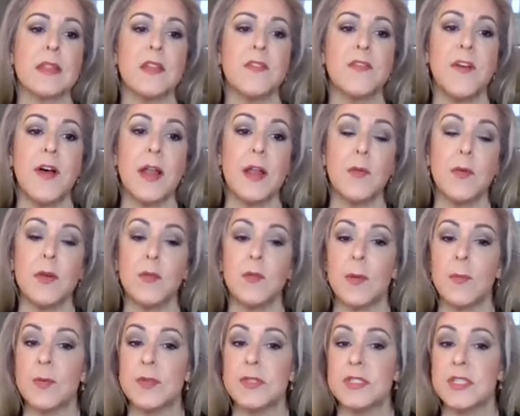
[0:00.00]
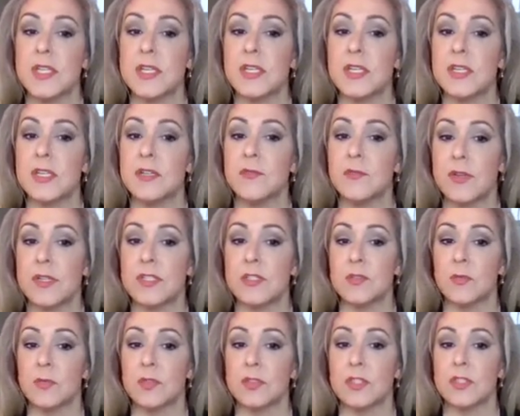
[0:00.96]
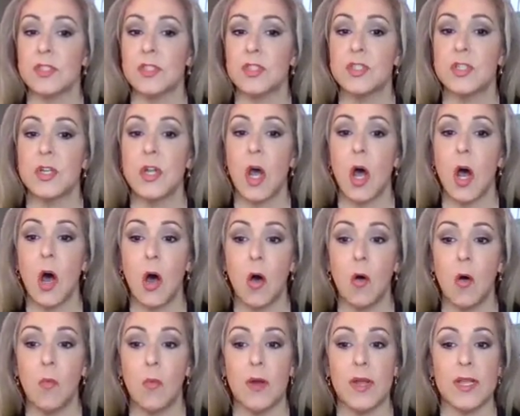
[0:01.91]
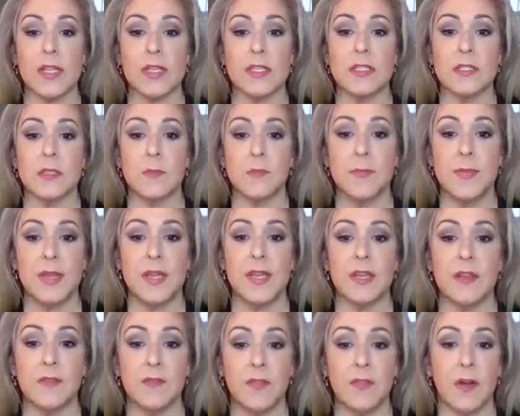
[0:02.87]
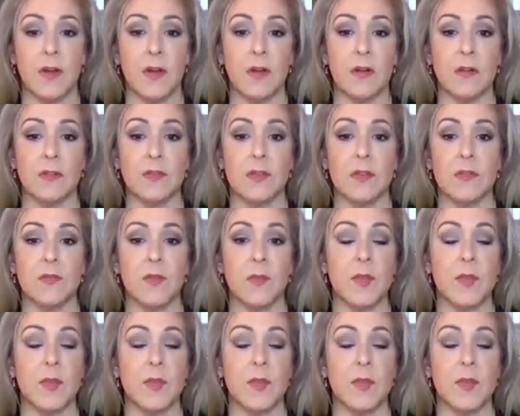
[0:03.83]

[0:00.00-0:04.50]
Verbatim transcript: The following representative resources should always be involved